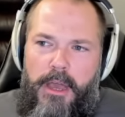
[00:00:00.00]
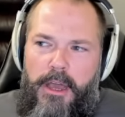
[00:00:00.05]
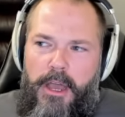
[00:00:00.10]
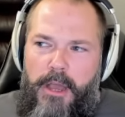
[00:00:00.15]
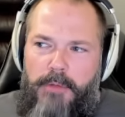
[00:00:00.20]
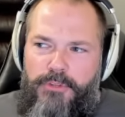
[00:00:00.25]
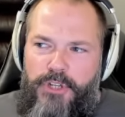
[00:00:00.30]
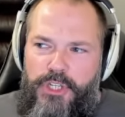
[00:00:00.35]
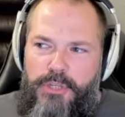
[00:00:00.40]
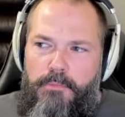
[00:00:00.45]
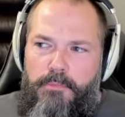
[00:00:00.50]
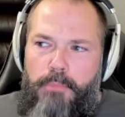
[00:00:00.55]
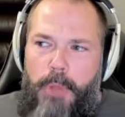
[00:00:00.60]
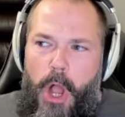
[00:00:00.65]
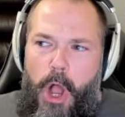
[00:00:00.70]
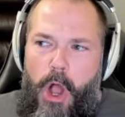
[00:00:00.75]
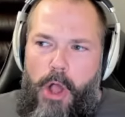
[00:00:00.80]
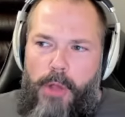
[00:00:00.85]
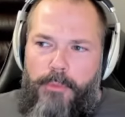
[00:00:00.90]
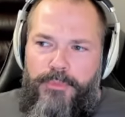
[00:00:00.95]
just
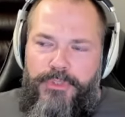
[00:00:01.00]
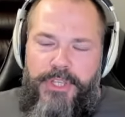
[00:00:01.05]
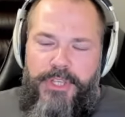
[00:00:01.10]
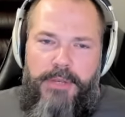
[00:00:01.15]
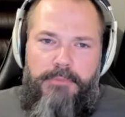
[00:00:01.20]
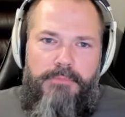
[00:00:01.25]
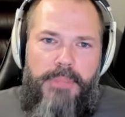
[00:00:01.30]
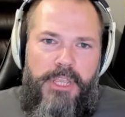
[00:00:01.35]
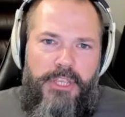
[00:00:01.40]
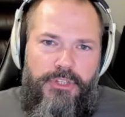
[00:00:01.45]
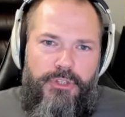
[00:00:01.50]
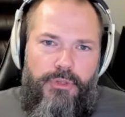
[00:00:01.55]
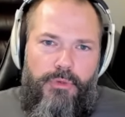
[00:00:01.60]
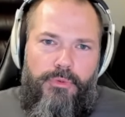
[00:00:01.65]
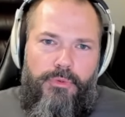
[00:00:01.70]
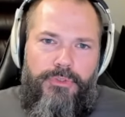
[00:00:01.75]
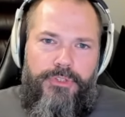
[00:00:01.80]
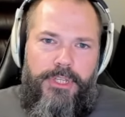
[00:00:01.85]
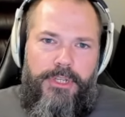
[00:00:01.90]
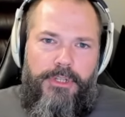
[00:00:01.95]
bombs and
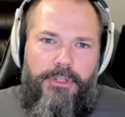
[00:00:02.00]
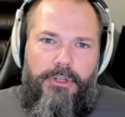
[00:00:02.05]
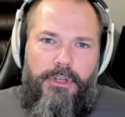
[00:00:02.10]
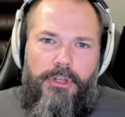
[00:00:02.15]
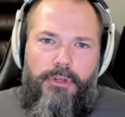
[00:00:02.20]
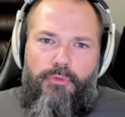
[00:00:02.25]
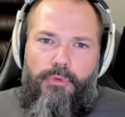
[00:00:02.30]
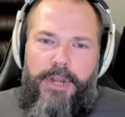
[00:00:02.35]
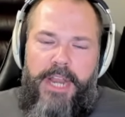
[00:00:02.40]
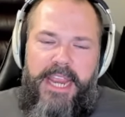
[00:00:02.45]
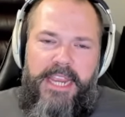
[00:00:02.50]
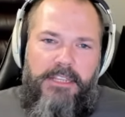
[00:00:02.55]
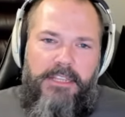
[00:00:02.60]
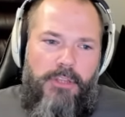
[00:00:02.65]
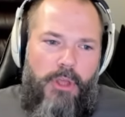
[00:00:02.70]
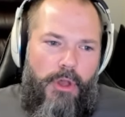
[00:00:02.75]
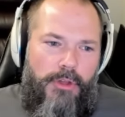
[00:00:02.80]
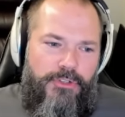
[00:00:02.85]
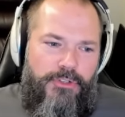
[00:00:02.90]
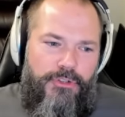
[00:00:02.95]
missiles and grenade
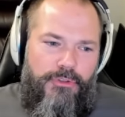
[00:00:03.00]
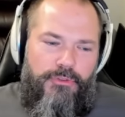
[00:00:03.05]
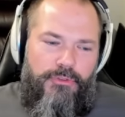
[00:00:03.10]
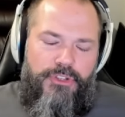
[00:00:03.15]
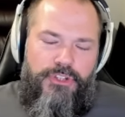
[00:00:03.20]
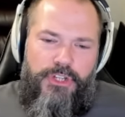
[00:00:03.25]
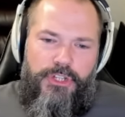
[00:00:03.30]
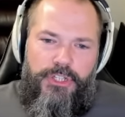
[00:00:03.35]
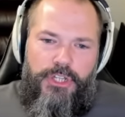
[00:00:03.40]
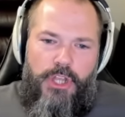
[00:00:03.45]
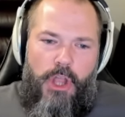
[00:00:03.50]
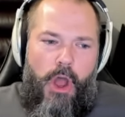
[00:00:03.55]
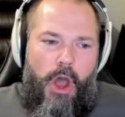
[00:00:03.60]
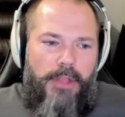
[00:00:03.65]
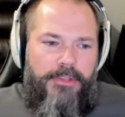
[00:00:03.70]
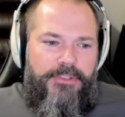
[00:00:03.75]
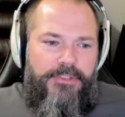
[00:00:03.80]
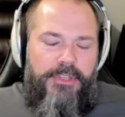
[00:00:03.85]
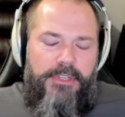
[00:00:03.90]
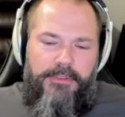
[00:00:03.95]
launchers just
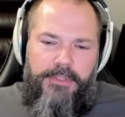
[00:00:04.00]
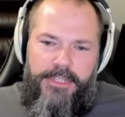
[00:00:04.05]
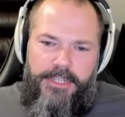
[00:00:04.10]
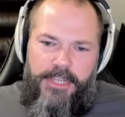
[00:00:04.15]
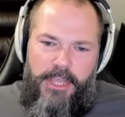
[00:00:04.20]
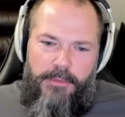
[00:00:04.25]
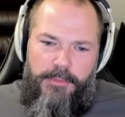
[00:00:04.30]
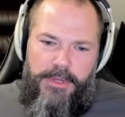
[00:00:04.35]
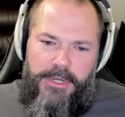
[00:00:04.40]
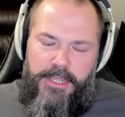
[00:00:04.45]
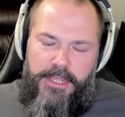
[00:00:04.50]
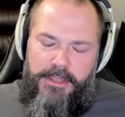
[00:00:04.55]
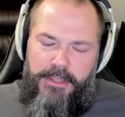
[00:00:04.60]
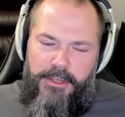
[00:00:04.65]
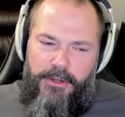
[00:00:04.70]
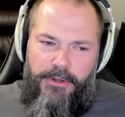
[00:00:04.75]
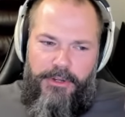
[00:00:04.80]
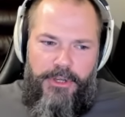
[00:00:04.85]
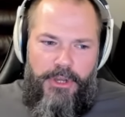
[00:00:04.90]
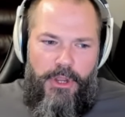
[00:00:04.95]
constantly coming in
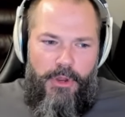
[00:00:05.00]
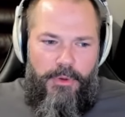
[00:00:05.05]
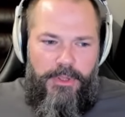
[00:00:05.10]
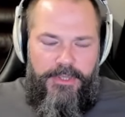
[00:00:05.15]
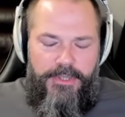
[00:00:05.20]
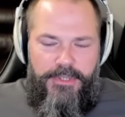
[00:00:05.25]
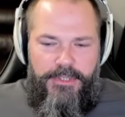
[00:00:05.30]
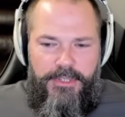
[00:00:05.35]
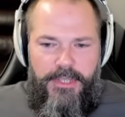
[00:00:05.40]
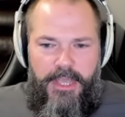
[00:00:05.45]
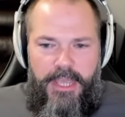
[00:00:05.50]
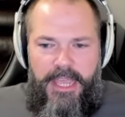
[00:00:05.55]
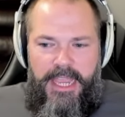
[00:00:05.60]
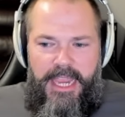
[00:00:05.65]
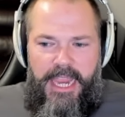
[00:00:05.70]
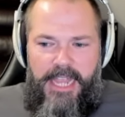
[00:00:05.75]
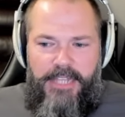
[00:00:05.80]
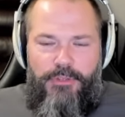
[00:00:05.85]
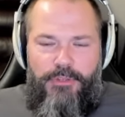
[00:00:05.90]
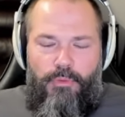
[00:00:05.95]
there. You know, it's
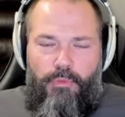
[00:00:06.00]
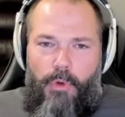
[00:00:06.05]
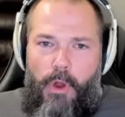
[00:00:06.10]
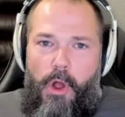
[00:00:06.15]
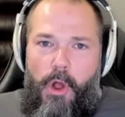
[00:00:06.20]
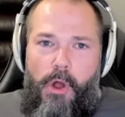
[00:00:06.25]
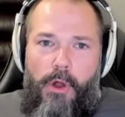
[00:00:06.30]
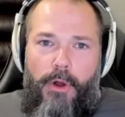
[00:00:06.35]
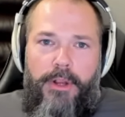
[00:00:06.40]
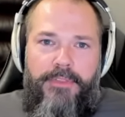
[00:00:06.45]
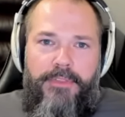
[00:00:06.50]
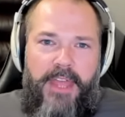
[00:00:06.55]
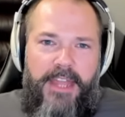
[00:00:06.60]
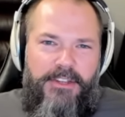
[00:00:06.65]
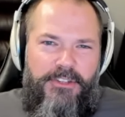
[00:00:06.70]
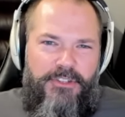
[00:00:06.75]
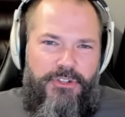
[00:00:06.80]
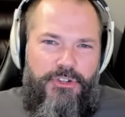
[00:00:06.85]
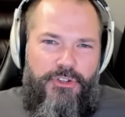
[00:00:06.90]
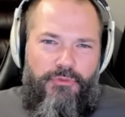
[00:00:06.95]
wrong.
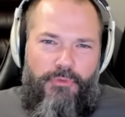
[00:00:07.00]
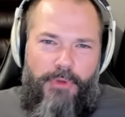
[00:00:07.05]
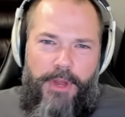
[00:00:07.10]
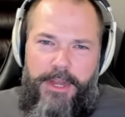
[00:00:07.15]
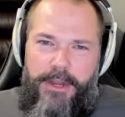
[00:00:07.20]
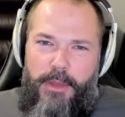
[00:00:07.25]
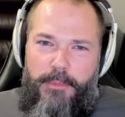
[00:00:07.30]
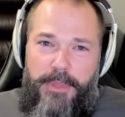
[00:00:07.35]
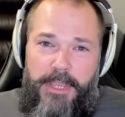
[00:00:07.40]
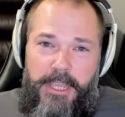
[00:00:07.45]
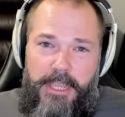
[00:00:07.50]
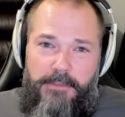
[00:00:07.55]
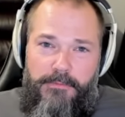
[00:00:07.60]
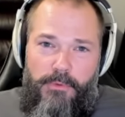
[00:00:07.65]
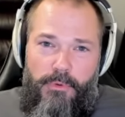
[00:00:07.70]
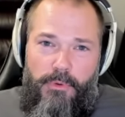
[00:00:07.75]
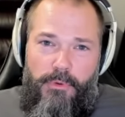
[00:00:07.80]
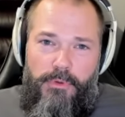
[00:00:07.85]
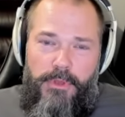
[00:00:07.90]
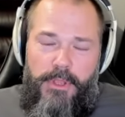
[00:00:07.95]
That is straight up
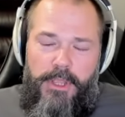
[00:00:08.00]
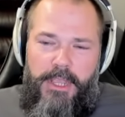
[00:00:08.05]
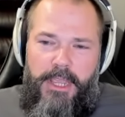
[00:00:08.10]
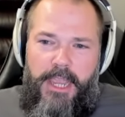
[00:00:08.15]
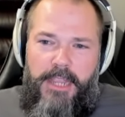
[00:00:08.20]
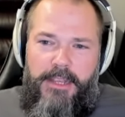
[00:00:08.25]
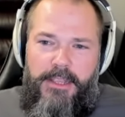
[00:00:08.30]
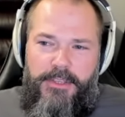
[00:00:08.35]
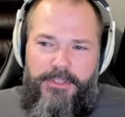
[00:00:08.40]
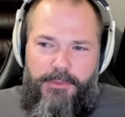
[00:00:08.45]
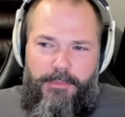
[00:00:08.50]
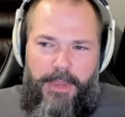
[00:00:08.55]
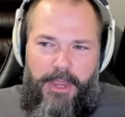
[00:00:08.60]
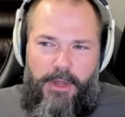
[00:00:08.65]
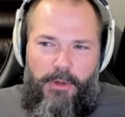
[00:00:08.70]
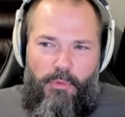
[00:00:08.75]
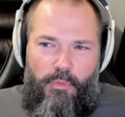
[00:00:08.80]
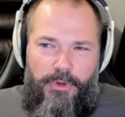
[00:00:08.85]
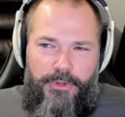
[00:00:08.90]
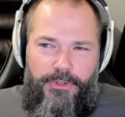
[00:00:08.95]
evil. It doesn't
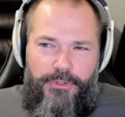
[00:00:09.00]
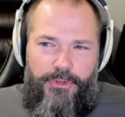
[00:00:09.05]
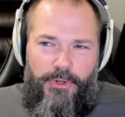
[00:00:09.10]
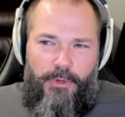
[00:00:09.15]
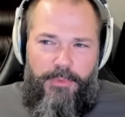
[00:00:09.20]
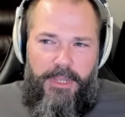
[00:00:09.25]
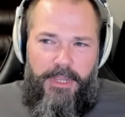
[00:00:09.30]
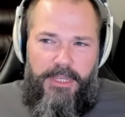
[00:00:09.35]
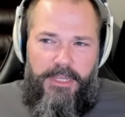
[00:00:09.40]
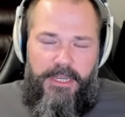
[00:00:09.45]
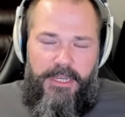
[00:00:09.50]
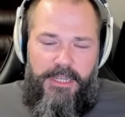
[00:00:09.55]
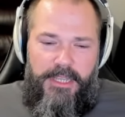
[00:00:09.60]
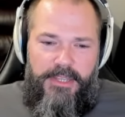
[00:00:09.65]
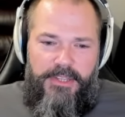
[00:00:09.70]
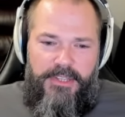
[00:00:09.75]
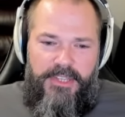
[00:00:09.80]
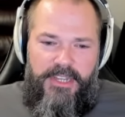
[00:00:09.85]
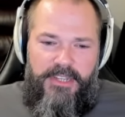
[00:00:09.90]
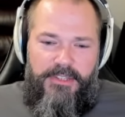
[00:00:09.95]
matter what your opinion
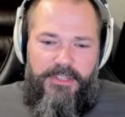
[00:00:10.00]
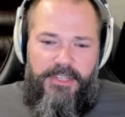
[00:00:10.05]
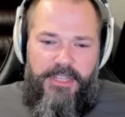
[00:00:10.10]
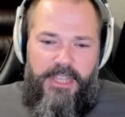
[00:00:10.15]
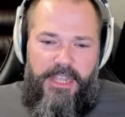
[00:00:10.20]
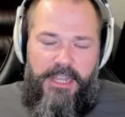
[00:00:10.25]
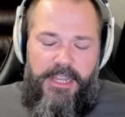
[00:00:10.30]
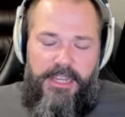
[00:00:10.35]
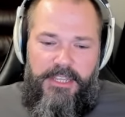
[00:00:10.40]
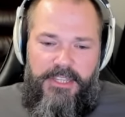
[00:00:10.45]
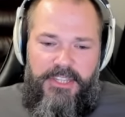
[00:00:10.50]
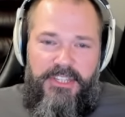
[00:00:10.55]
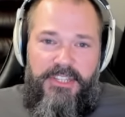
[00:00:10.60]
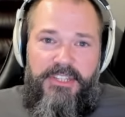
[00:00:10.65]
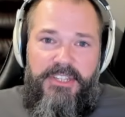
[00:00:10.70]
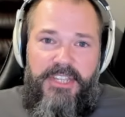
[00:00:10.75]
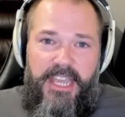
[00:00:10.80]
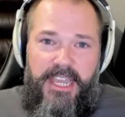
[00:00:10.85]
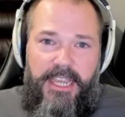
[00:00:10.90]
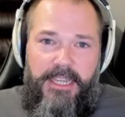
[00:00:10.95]
is. It is
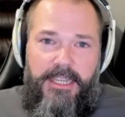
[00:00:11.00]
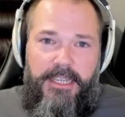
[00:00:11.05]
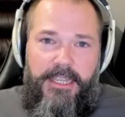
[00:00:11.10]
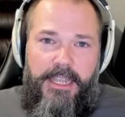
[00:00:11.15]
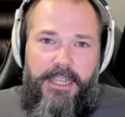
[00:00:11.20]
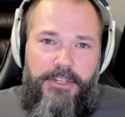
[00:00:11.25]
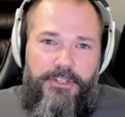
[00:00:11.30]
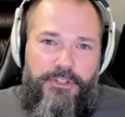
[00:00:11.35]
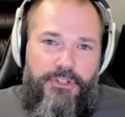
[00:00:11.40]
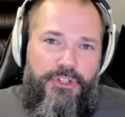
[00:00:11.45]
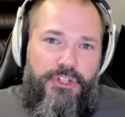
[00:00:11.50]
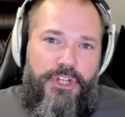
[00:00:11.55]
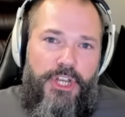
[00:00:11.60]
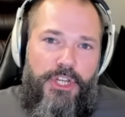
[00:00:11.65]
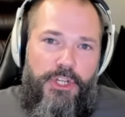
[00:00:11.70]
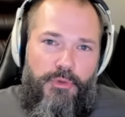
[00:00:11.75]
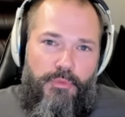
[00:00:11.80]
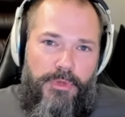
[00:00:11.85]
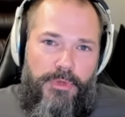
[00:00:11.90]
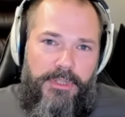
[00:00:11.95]
sick. It is
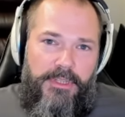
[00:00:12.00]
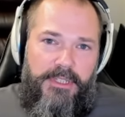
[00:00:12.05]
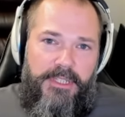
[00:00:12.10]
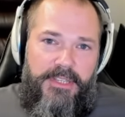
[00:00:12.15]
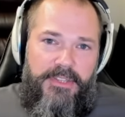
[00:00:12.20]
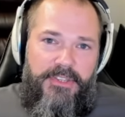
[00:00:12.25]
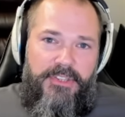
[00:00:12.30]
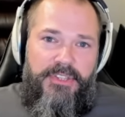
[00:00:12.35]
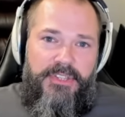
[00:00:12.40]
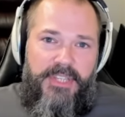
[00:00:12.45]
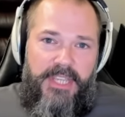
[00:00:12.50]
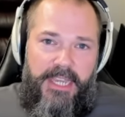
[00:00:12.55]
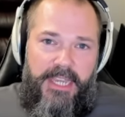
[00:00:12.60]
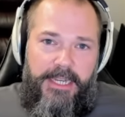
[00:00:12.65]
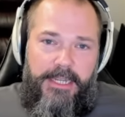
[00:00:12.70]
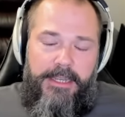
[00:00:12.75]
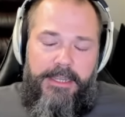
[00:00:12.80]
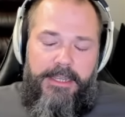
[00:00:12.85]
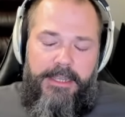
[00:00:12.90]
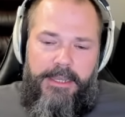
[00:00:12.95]
genuinely
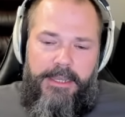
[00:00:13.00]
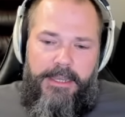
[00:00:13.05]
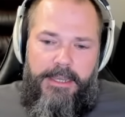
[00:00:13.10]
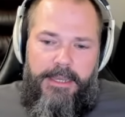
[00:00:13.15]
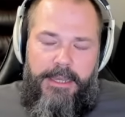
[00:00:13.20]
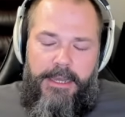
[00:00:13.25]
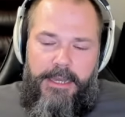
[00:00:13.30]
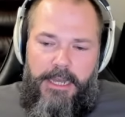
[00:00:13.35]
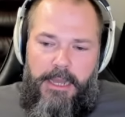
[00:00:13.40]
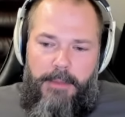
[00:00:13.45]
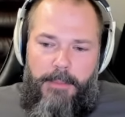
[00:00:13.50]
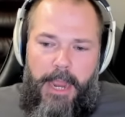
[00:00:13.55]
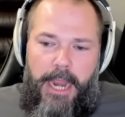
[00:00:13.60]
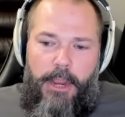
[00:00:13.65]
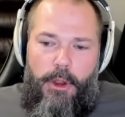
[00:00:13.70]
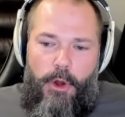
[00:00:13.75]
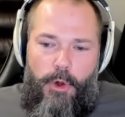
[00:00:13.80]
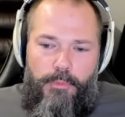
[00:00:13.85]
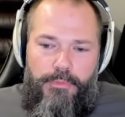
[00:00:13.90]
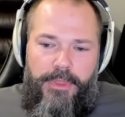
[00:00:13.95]
sick. I
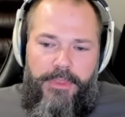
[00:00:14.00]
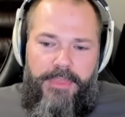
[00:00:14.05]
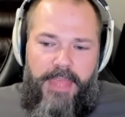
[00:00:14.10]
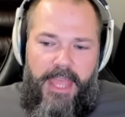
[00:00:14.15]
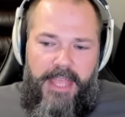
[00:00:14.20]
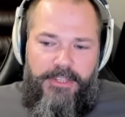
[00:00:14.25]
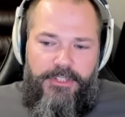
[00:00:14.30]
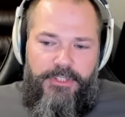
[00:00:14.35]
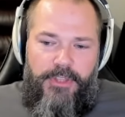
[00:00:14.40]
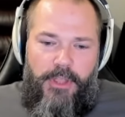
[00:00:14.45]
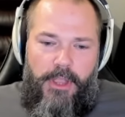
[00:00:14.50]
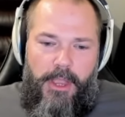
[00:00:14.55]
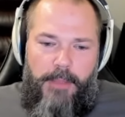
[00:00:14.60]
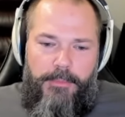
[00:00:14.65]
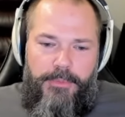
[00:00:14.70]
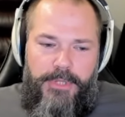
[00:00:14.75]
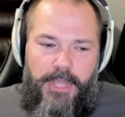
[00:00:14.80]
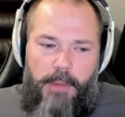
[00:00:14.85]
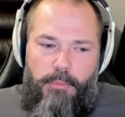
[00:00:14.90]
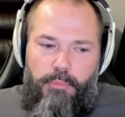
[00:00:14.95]
hope that that
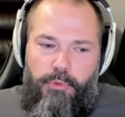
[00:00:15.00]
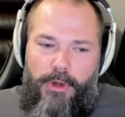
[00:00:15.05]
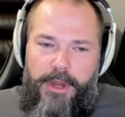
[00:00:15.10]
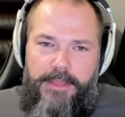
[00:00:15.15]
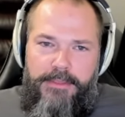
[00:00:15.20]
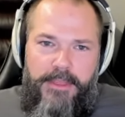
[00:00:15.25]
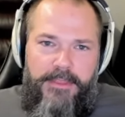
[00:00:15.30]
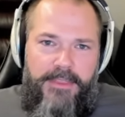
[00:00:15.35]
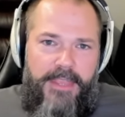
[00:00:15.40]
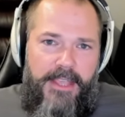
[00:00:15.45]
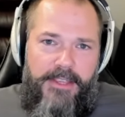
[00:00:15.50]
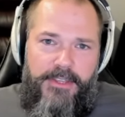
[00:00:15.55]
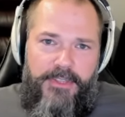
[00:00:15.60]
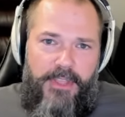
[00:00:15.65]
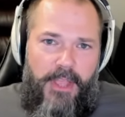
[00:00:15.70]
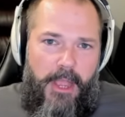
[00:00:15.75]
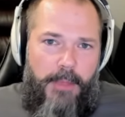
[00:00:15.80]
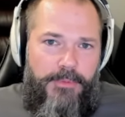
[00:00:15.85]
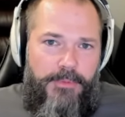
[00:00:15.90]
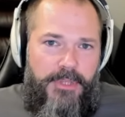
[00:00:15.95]
stops. I pray that that
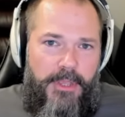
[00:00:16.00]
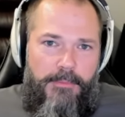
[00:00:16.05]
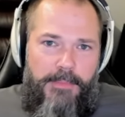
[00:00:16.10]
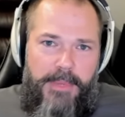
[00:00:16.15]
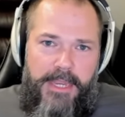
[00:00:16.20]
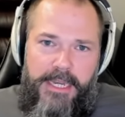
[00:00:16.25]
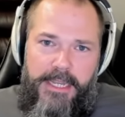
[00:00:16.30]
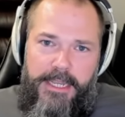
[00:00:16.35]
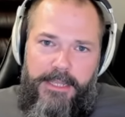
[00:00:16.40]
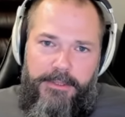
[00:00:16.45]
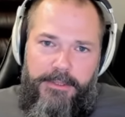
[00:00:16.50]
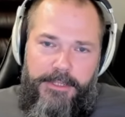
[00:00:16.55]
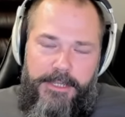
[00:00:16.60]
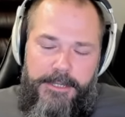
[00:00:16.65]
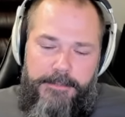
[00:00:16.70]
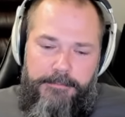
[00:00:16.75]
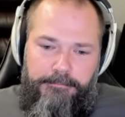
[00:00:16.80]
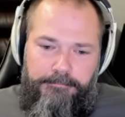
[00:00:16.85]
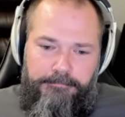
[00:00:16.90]
stops immediately.